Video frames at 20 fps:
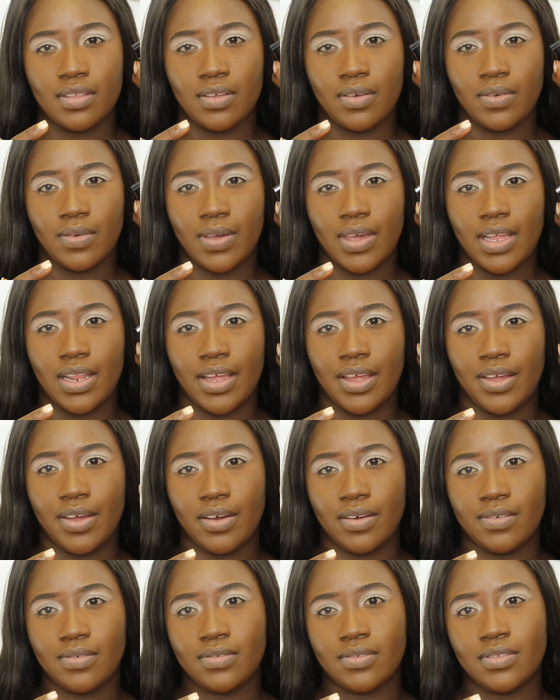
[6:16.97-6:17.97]
Okay, there you
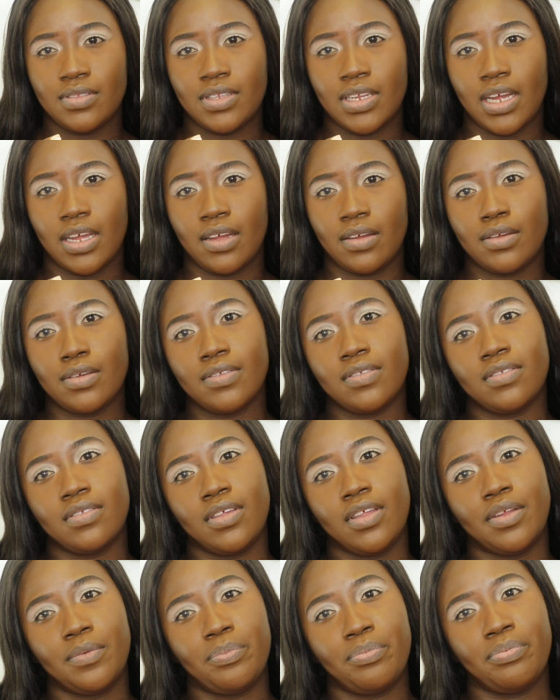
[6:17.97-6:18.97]
go. Now you can see
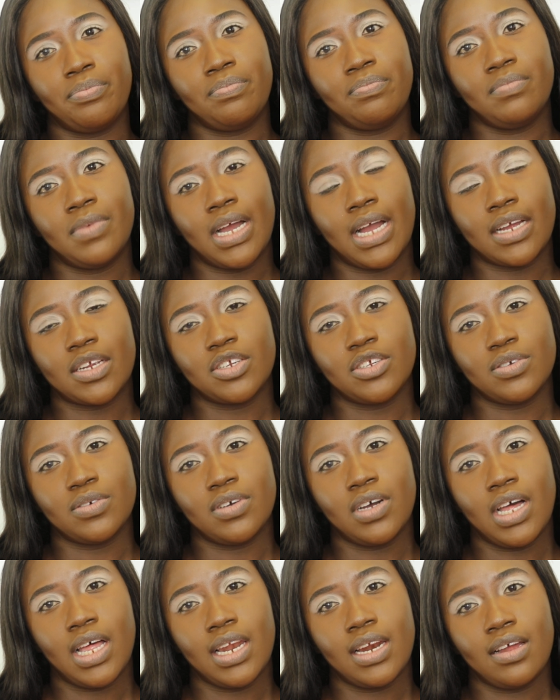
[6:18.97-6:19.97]
the actual
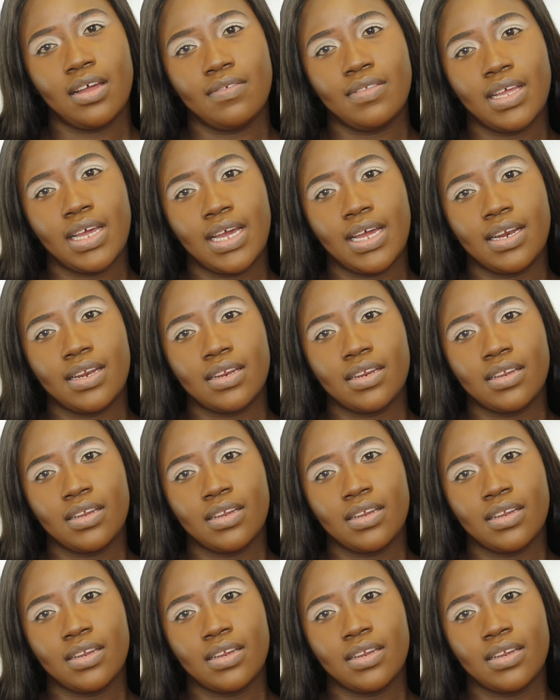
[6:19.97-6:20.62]
color of that.